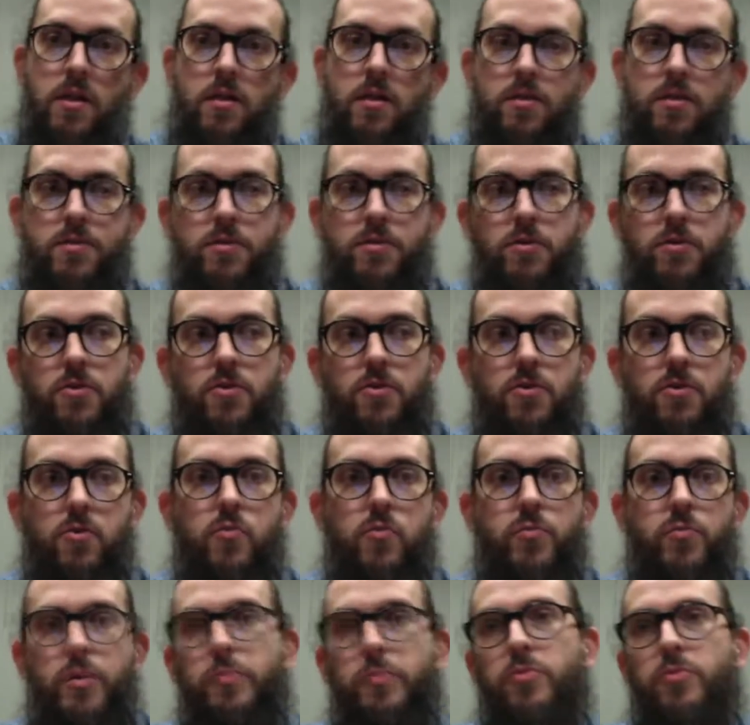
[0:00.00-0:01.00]
So
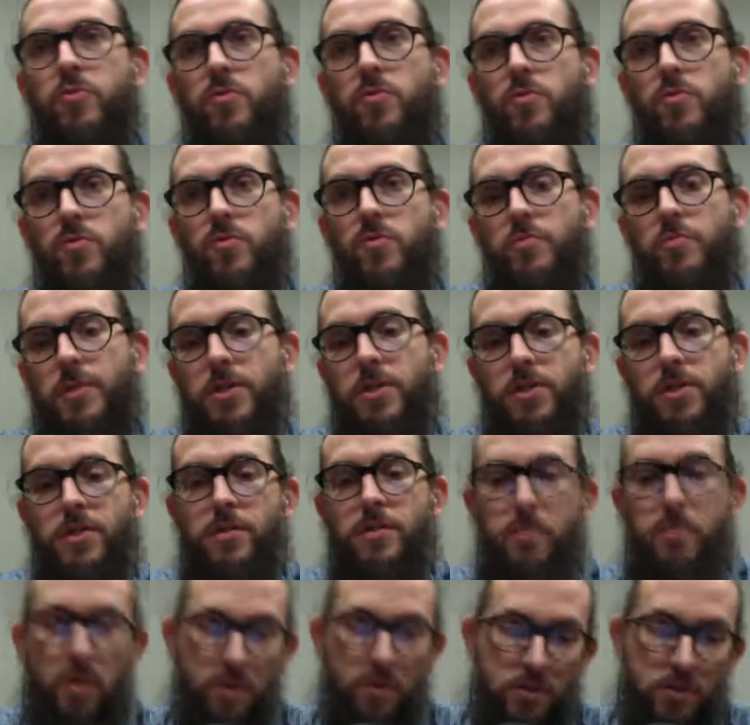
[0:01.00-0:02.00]
people who pitch us
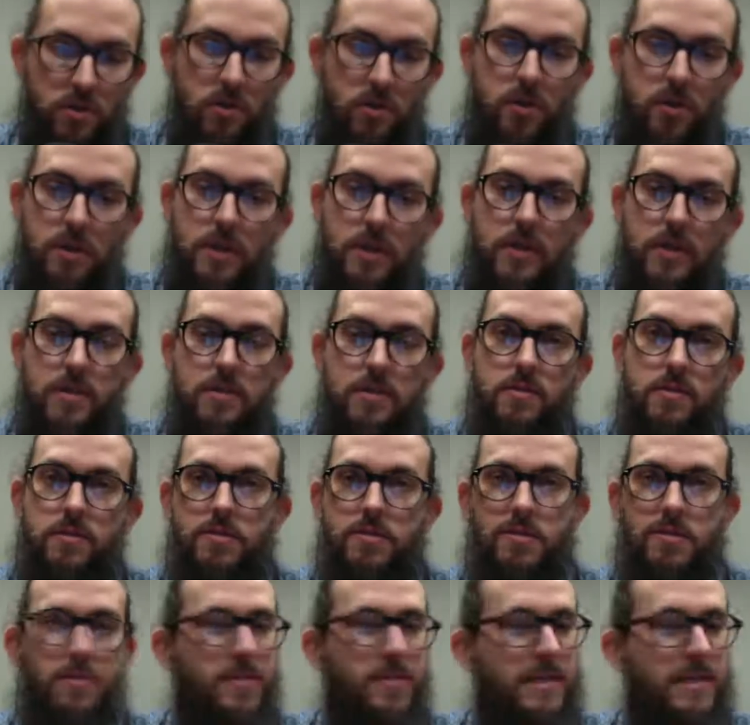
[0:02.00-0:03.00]
Bartok, and
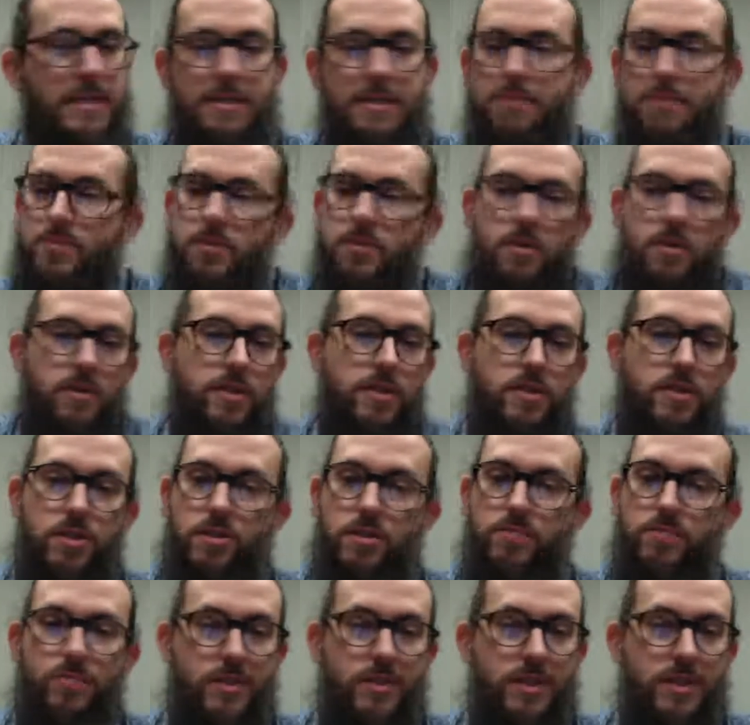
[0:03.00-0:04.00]
I'm like, sorry,
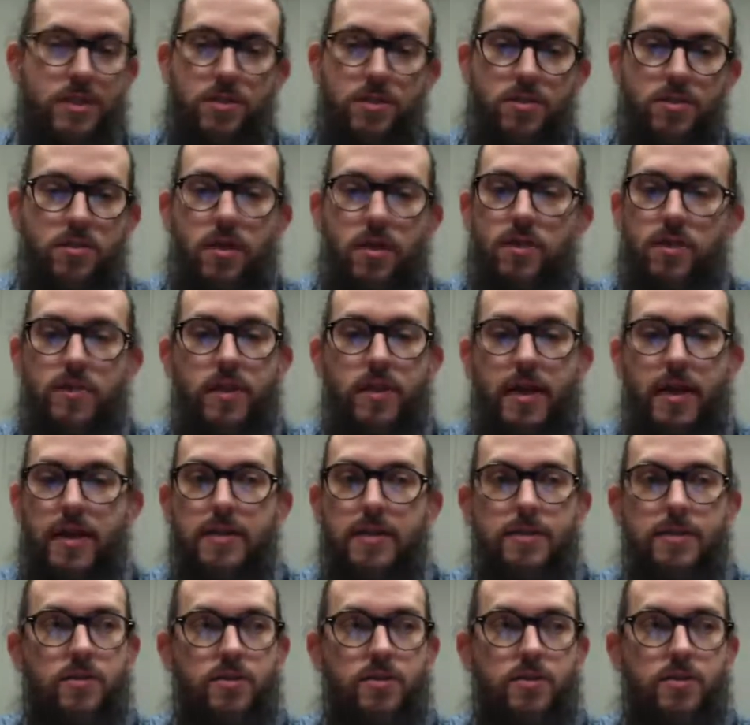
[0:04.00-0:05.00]
we can't just cover
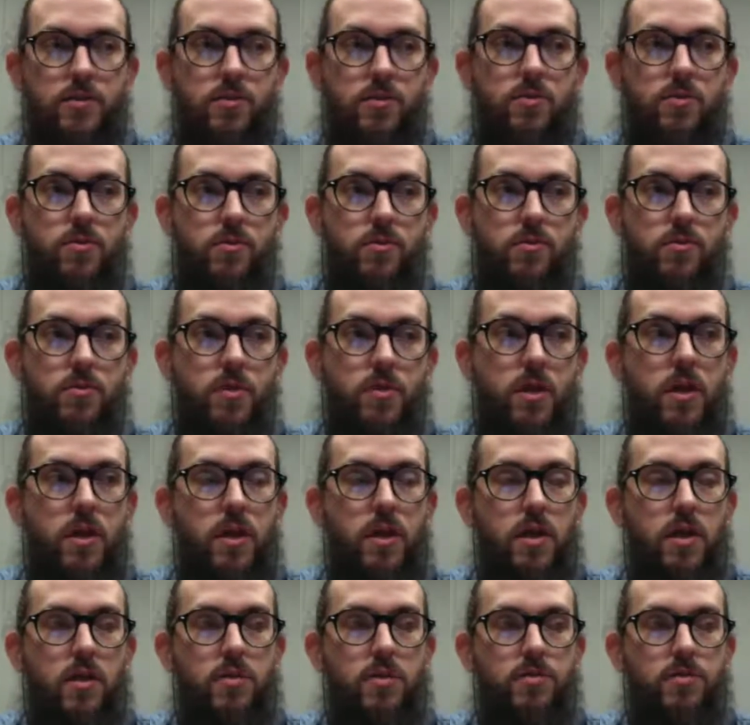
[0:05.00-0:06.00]
that. So
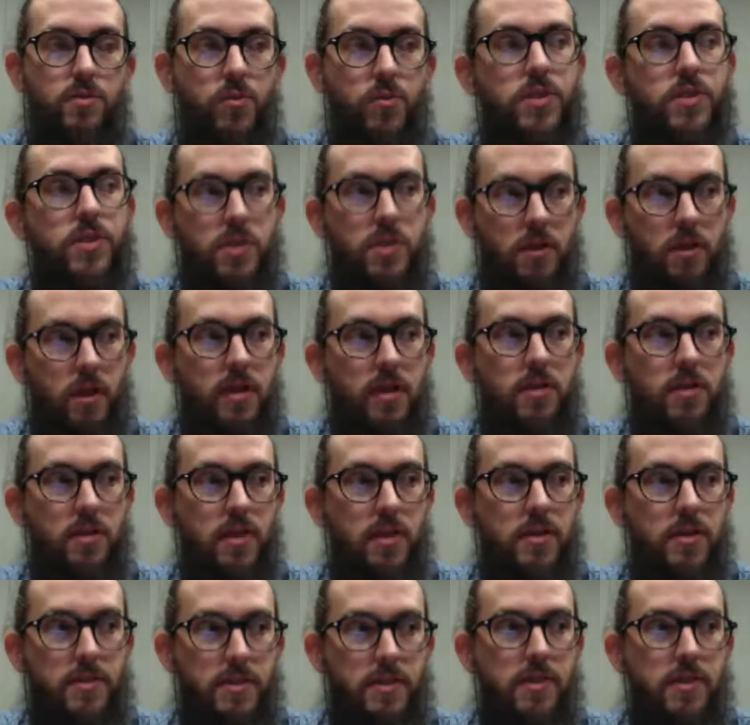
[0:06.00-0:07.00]
so we start at the
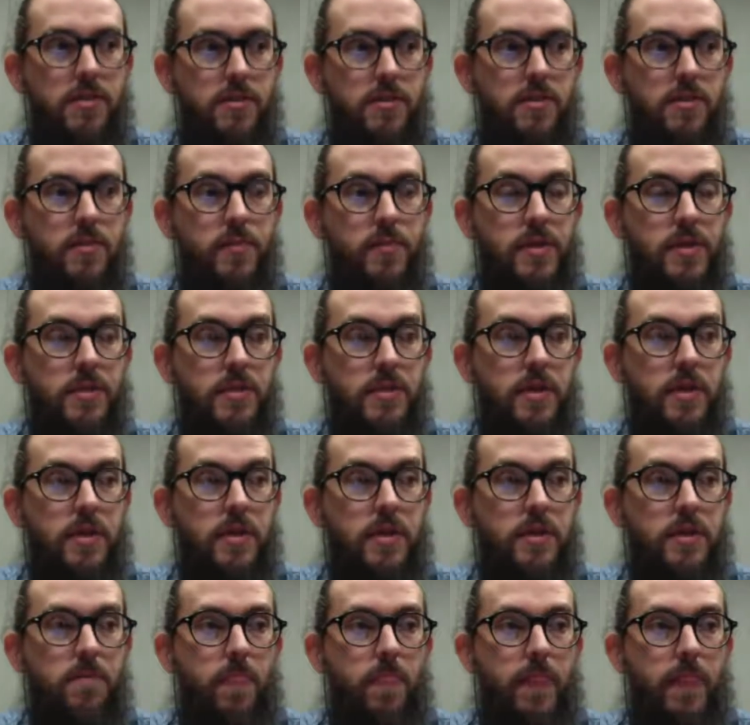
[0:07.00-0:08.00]
late 60s,
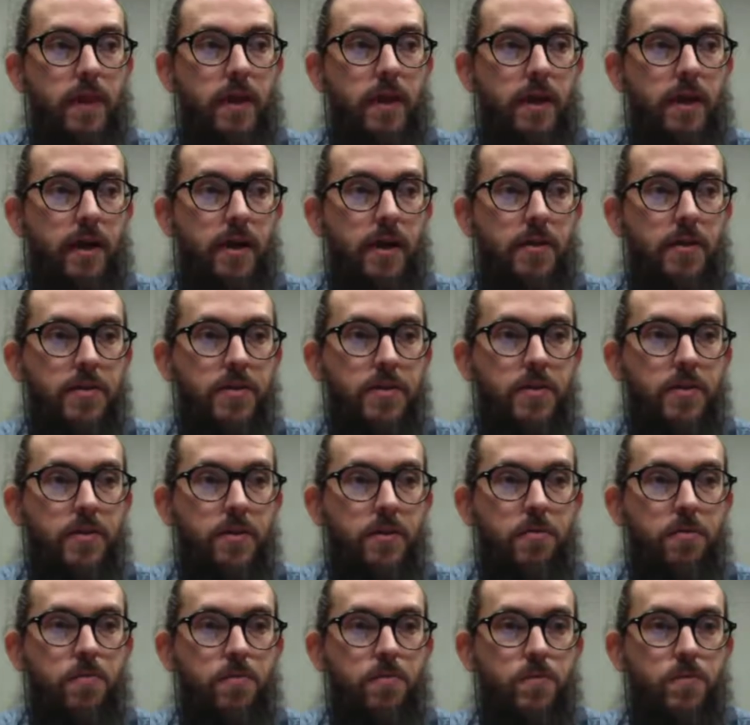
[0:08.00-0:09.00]
basically. And
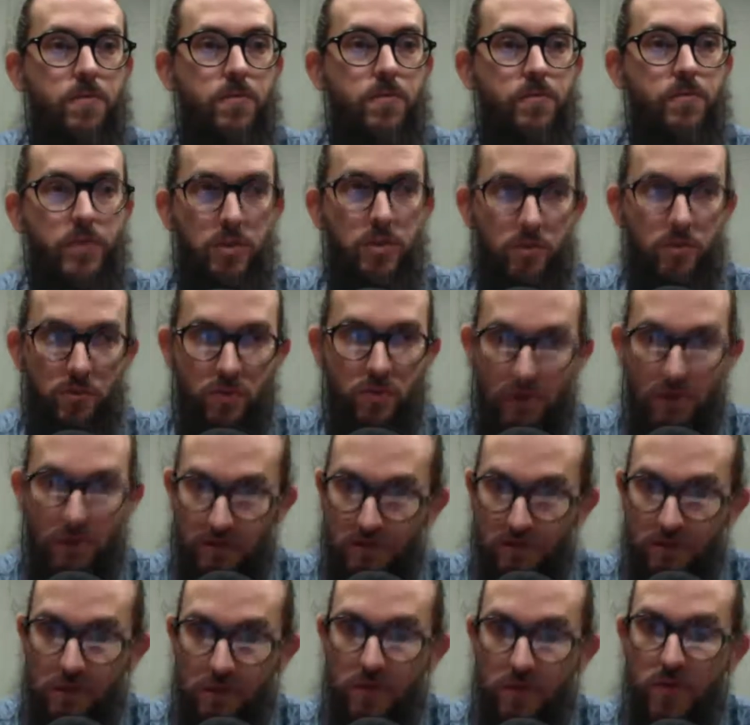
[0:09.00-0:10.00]
we do
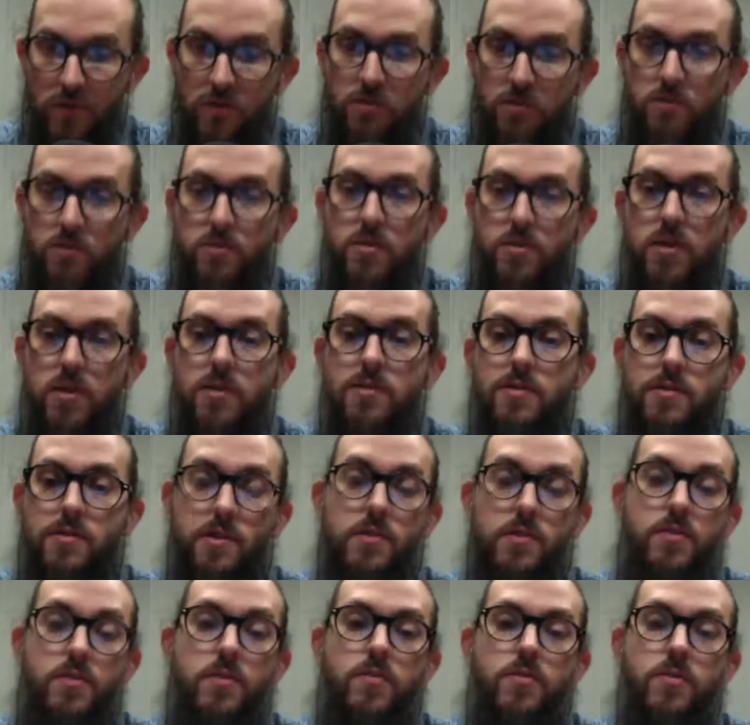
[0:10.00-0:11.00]
concert reviews,
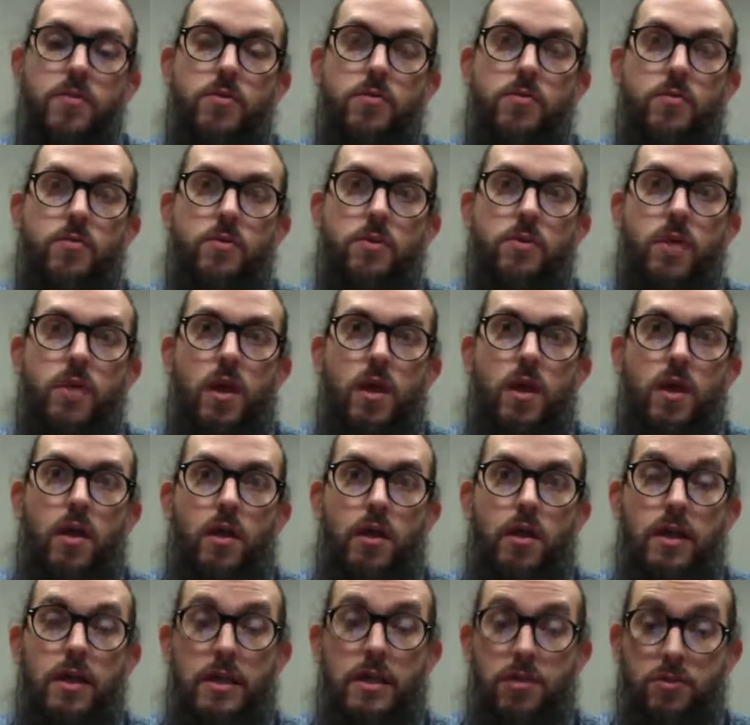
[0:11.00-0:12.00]
CD reviews,
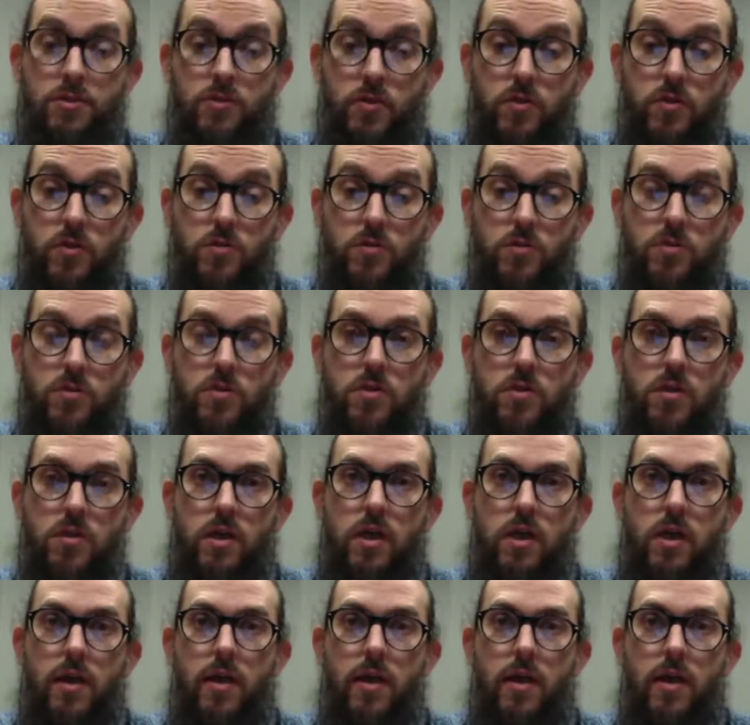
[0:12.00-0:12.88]
interviews.